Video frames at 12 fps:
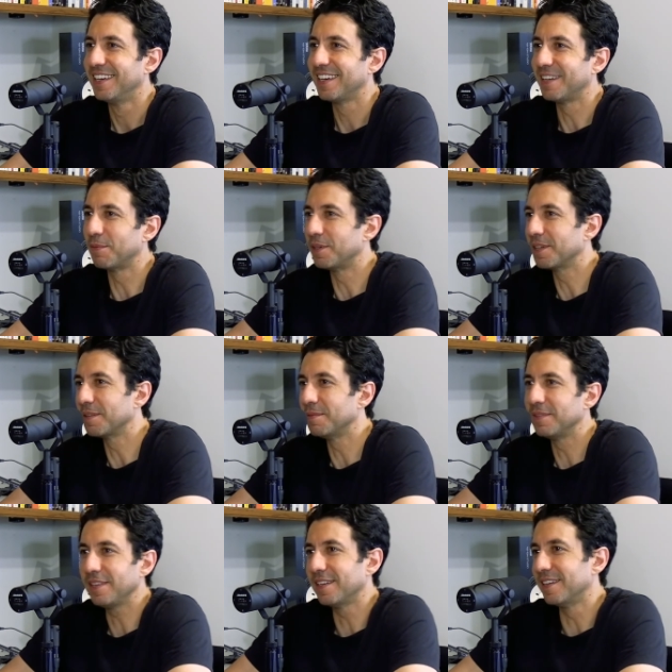and where you
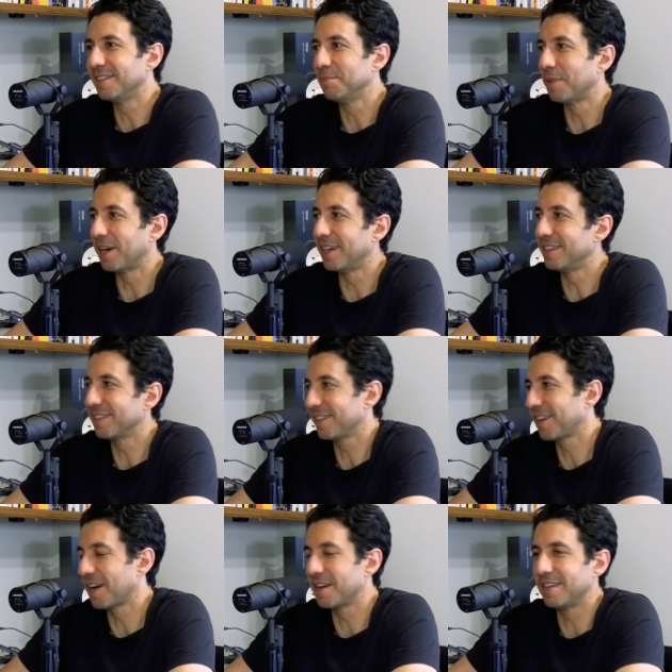can buy
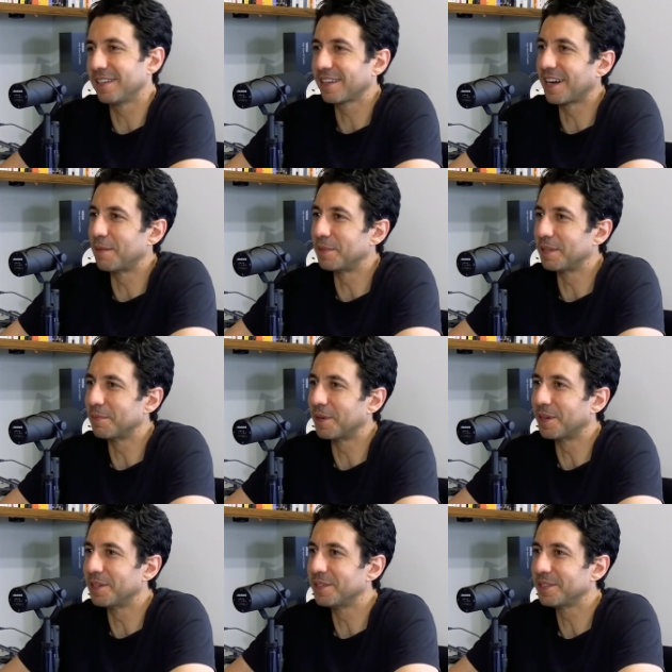comedy
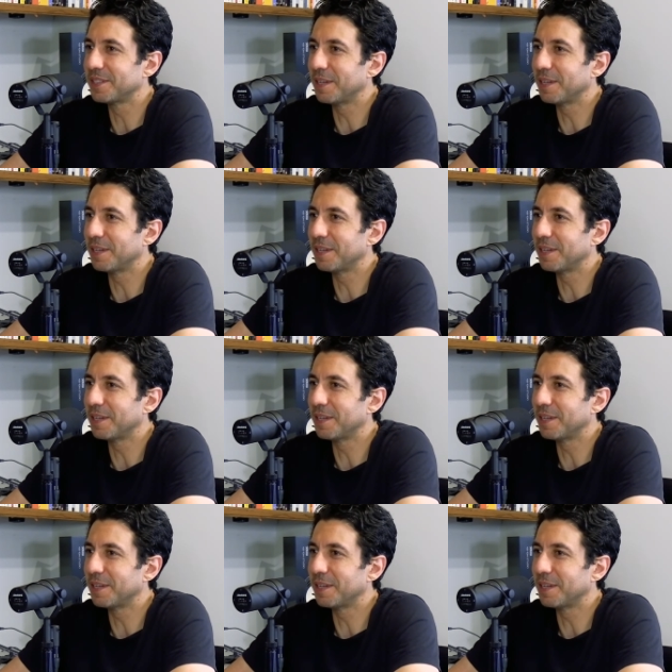merch.